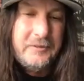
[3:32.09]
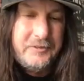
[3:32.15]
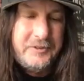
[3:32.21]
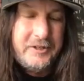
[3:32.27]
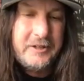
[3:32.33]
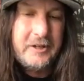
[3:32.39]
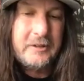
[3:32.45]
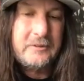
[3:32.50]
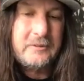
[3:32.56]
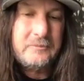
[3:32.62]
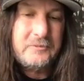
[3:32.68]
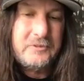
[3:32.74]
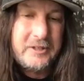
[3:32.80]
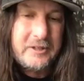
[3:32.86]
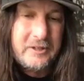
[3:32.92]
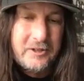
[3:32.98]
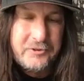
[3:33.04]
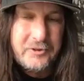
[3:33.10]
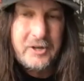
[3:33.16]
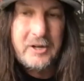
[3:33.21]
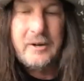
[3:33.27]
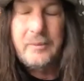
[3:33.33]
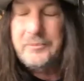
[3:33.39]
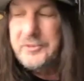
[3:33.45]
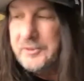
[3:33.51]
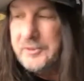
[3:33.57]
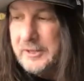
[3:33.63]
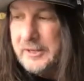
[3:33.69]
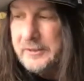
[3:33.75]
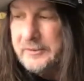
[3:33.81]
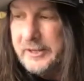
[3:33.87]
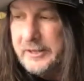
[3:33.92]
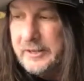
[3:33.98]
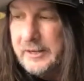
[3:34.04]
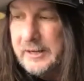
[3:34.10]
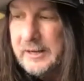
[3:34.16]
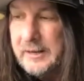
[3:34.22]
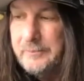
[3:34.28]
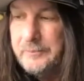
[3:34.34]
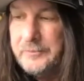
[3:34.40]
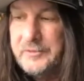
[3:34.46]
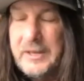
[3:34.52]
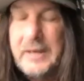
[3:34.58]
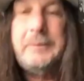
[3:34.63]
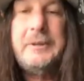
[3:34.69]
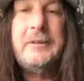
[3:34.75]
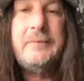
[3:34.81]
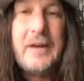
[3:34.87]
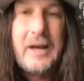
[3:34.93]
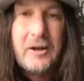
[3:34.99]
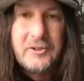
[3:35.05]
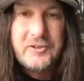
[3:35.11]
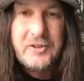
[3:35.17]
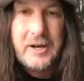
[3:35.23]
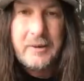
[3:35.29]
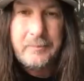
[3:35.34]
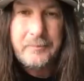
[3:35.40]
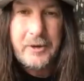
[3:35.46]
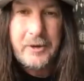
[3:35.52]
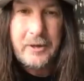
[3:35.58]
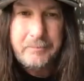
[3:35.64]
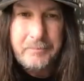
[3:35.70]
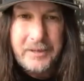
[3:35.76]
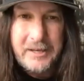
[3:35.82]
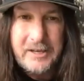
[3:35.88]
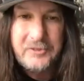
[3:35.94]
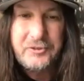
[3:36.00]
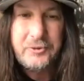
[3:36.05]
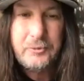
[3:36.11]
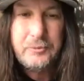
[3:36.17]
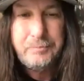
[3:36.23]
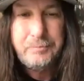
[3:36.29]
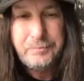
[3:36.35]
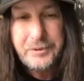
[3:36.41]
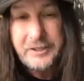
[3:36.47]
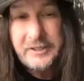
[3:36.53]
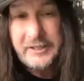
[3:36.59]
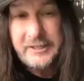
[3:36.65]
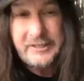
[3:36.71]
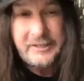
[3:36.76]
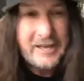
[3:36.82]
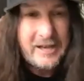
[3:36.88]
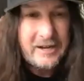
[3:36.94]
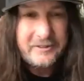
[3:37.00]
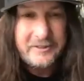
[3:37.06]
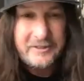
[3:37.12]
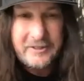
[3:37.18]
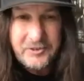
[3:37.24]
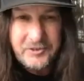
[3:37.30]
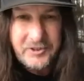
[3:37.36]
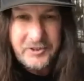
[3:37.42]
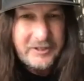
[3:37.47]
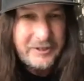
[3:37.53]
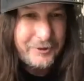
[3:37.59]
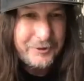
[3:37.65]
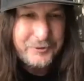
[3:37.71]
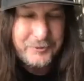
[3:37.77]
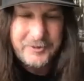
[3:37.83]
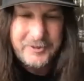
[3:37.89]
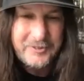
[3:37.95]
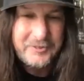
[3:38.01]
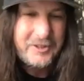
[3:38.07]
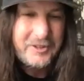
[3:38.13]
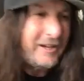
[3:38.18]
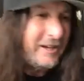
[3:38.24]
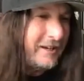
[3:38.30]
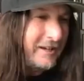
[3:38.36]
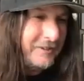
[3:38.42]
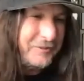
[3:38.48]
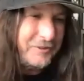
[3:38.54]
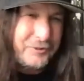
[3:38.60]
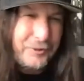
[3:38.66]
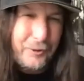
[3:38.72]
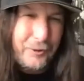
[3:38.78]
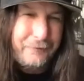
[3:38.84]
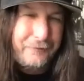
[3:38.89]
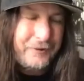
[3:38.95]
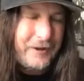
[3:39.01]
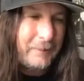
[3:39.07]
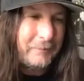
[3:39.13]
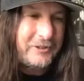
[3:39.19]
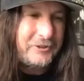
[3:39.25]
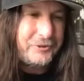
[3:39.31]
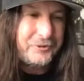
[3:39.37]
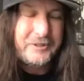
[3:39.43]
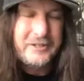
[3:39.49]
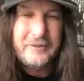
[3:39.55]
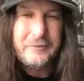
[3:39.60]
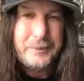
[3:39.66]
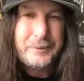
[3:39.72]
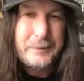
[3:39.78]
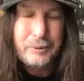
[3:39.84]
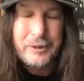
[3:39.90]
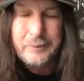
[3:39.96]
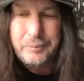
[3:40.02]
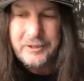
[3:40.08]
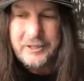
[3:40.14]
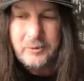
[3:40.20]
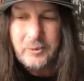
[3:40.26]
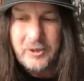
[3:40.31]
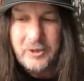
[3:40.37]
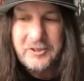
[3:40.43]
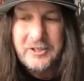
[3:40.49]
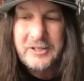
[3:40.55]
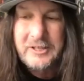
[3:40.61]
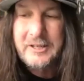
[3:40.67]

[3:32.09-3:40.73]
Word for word: Tig on drums, and then Damian Ballantyne on bass, who played in and out of the Unsung Heroes for years. It's this whole family tree of people I play with.